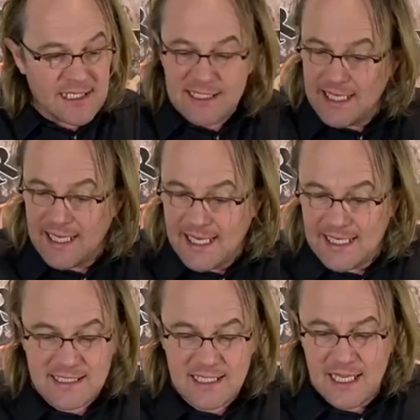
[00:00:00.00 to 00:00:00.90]
you can see,
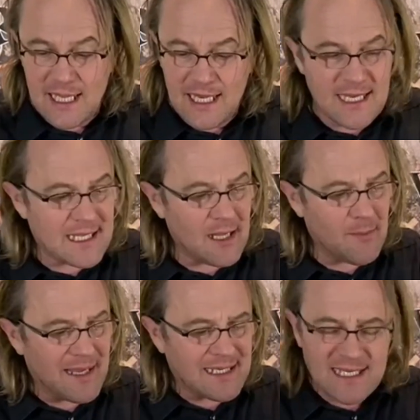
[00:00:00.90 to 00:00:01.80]
it's a little
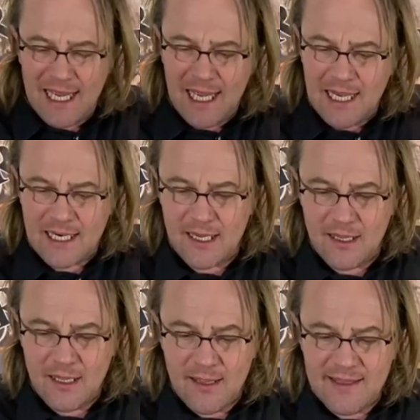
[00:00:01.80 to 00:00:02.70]
bit
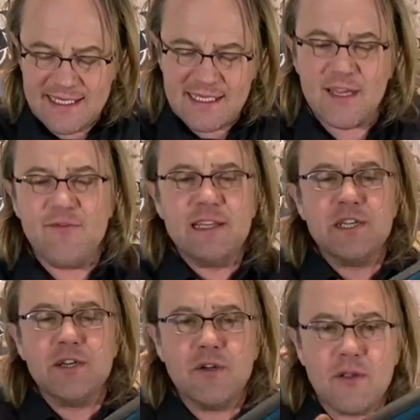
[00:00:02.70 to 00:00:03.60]
darker. This is the
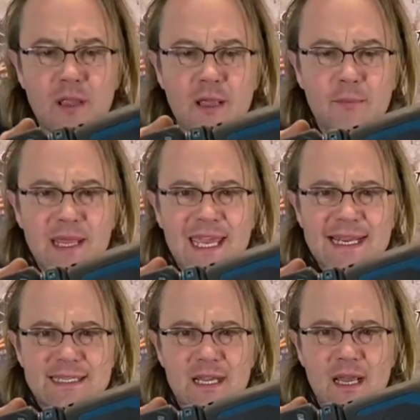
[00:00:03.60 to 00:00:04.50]
original
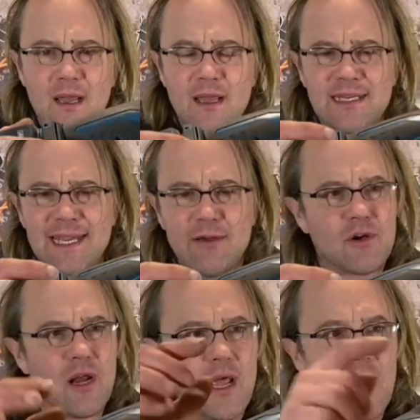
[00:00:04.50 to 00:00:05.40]
Makita
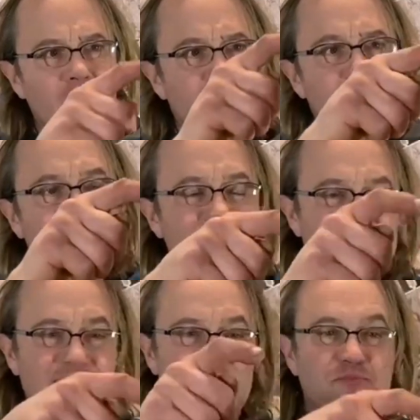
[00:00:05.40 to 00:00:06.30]
teal colour, and
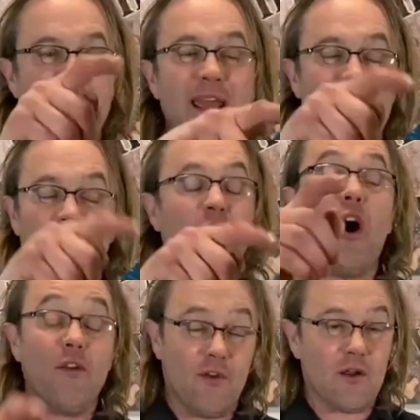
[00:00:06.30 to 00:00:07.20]
this is a spray I
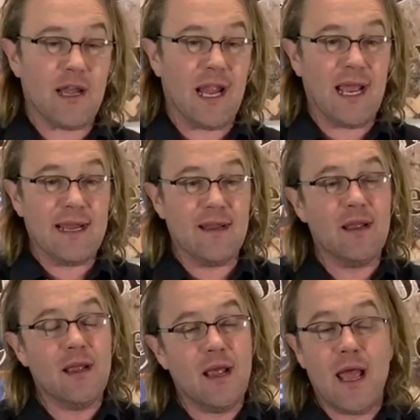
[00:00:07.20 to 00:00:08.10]
got online.
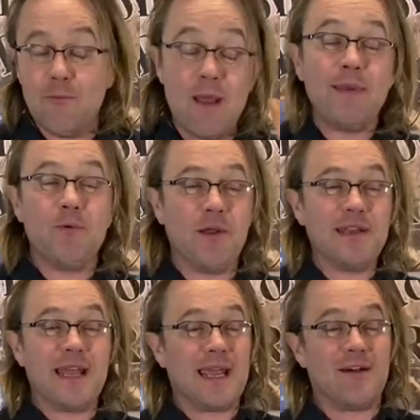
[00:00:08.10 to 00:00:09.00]
And maybe
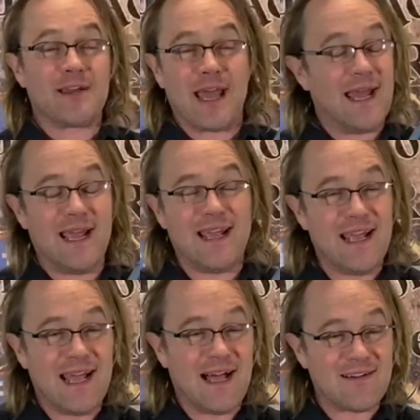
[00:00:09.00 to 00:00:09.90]
one day I'll
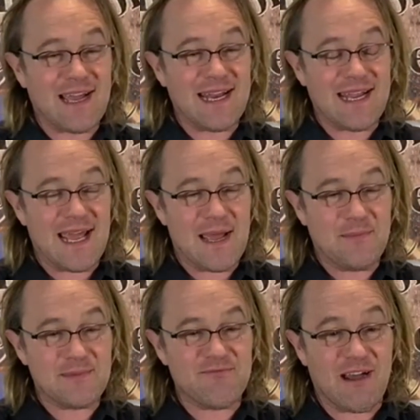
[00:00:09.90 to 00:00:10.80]
get
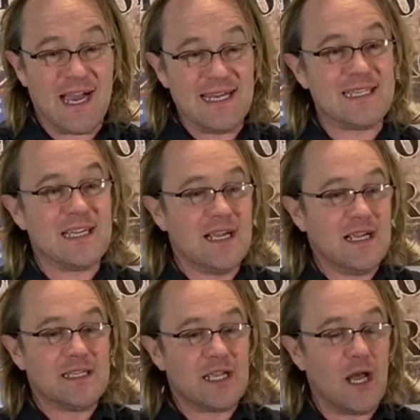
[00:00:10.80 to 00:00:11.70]
it right.
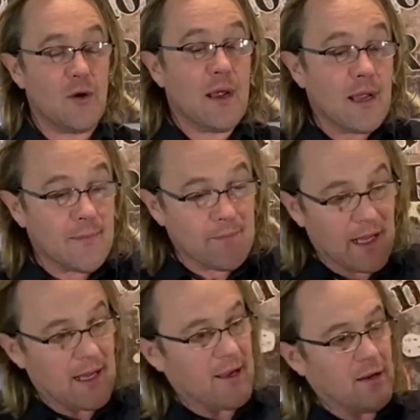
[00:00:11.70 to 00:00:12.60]
So
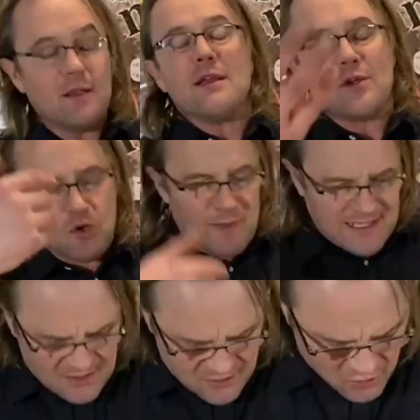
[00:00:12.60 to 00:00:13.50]
come in